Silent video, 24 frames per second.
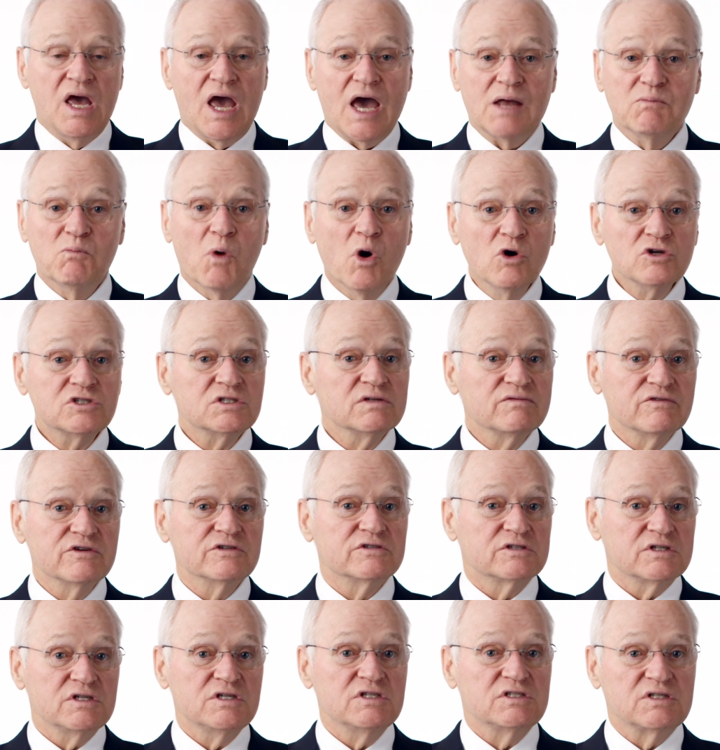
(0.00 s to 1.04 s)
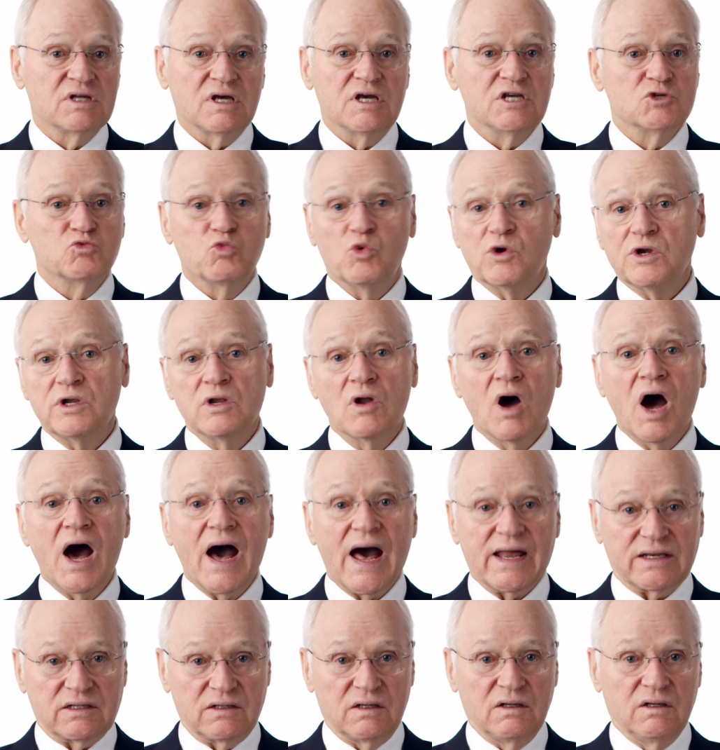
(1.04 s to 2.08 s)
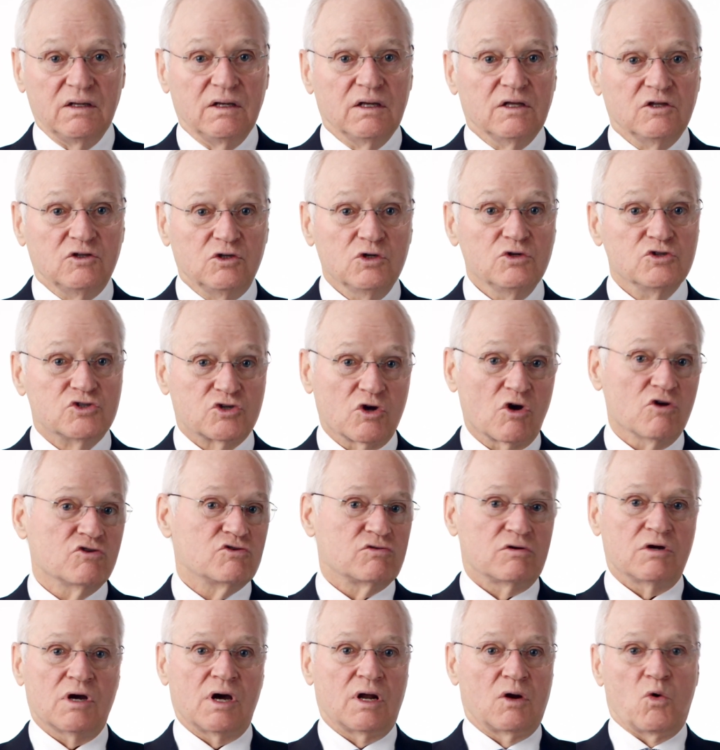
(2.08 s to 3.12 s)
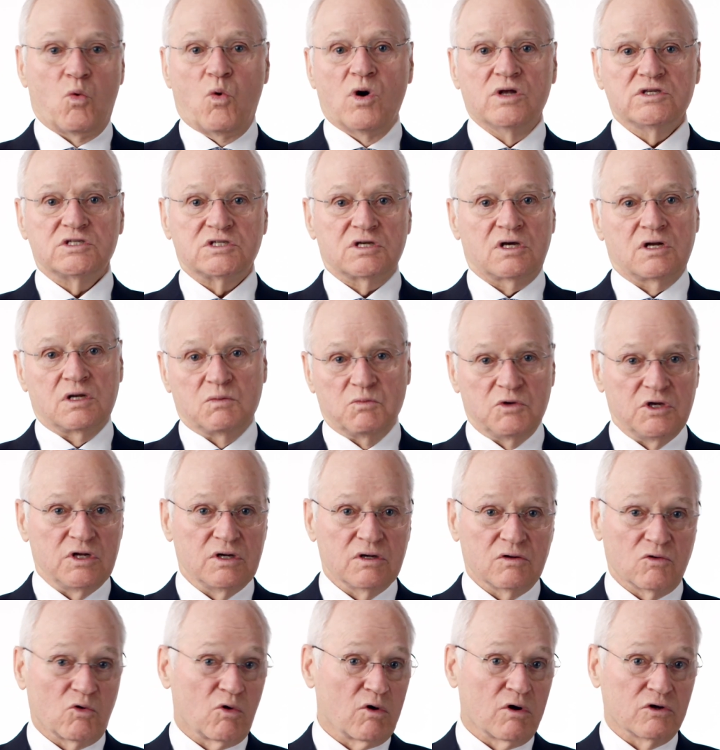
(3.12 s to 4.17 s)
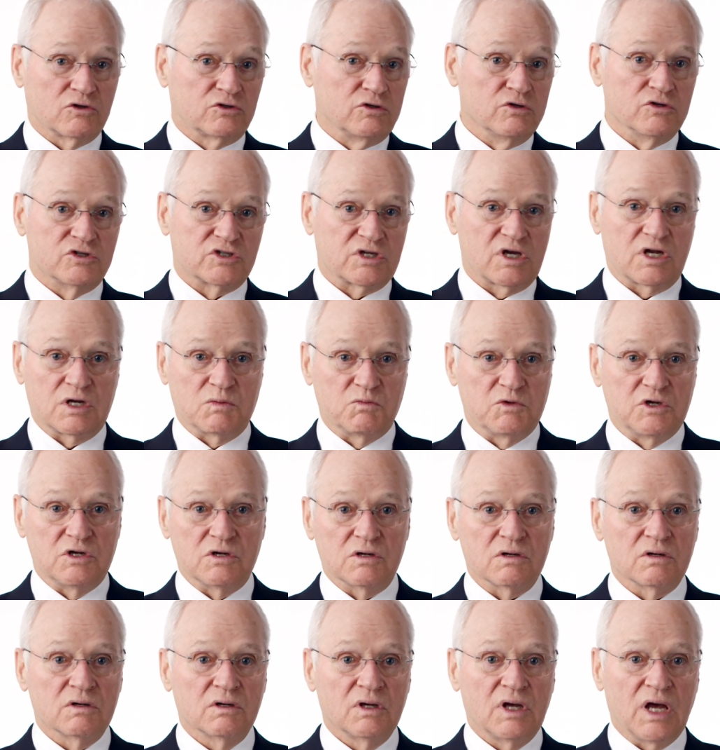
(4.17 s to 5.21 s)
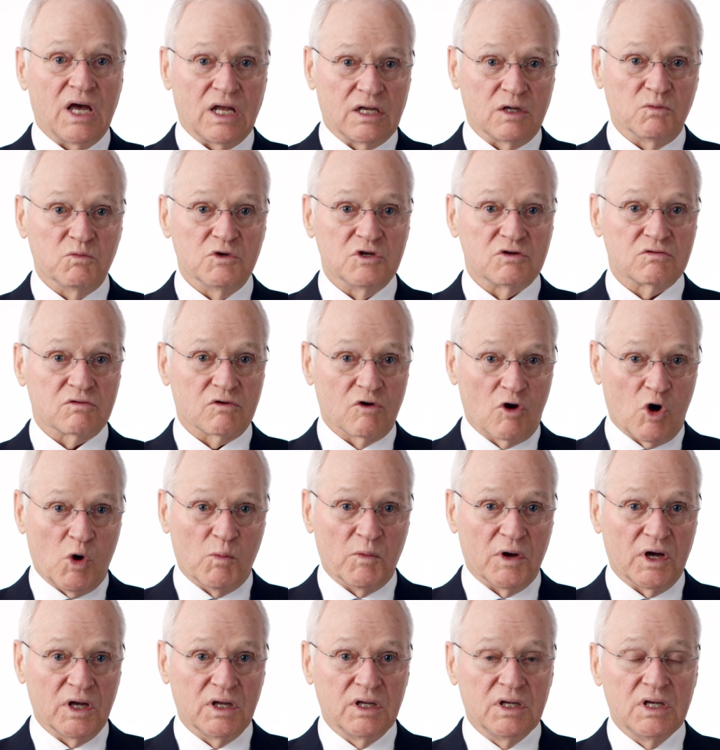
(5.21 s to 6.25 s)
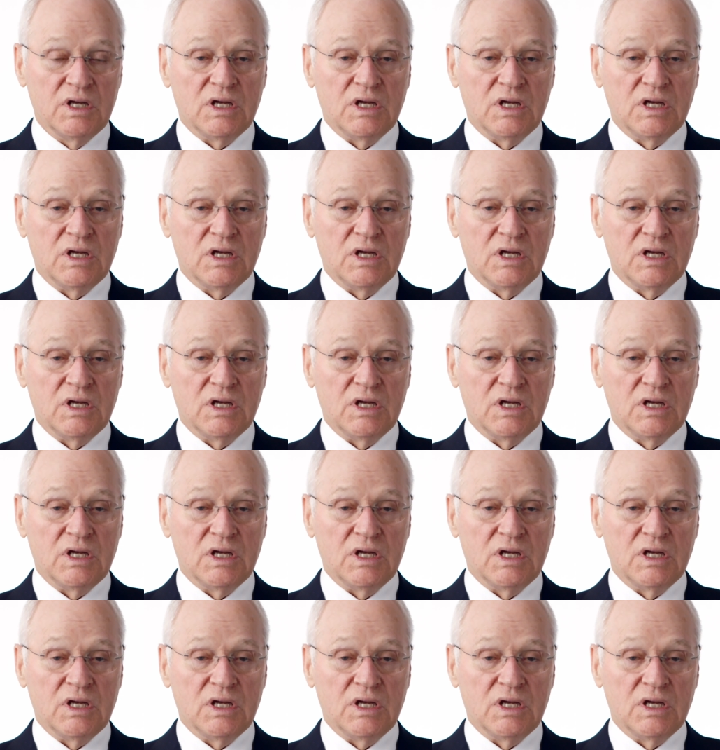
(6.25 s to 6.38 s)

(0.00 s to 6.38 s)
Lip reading: And most of us these days would not do surgery on a 1 centimeter or 2 centimeter endometrioma.